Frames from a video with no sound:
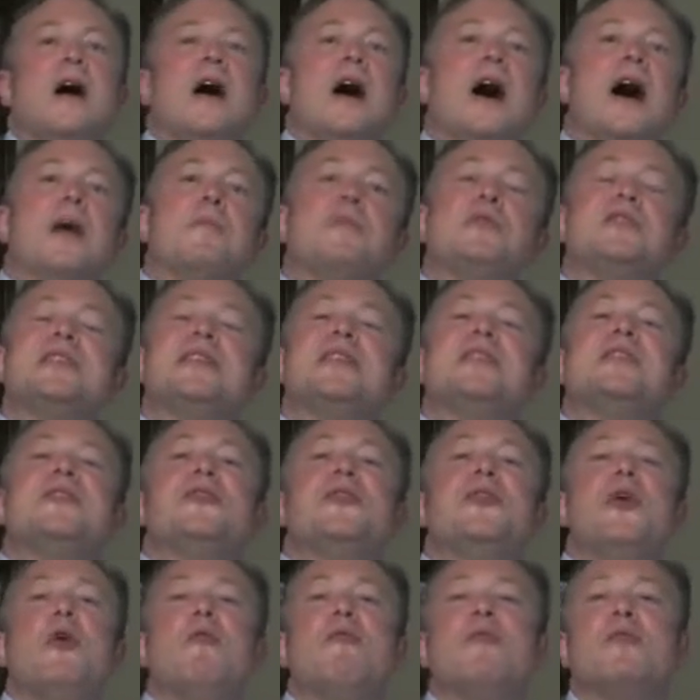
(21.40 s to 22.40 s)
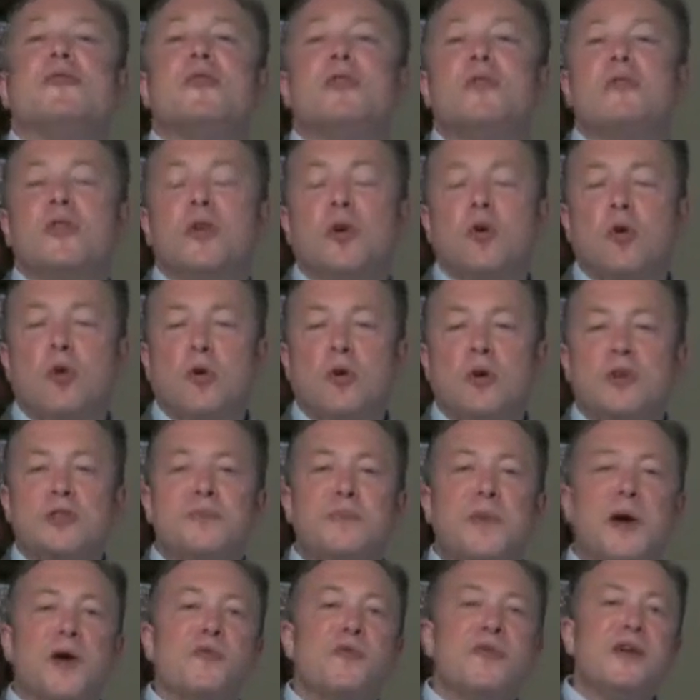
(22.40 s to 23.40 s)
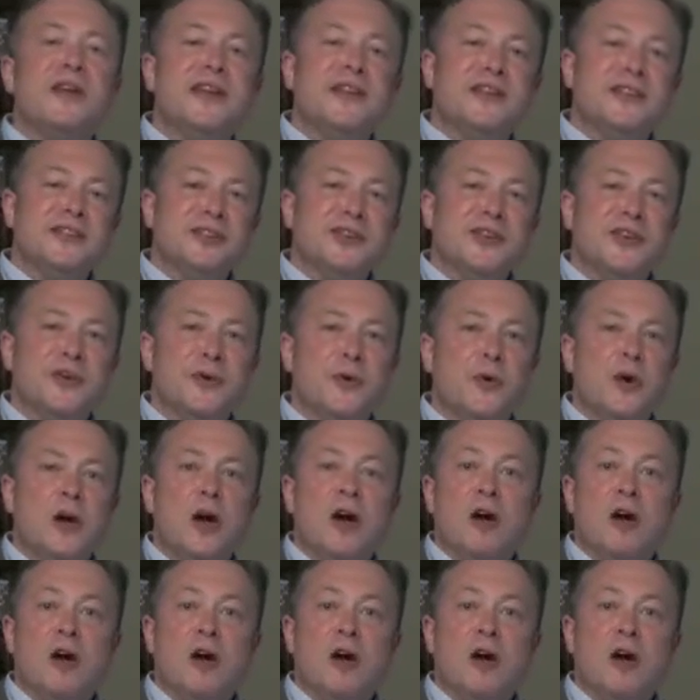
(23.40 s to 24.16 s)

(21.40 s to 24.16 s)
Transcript: I presented an overview of the course by reading to you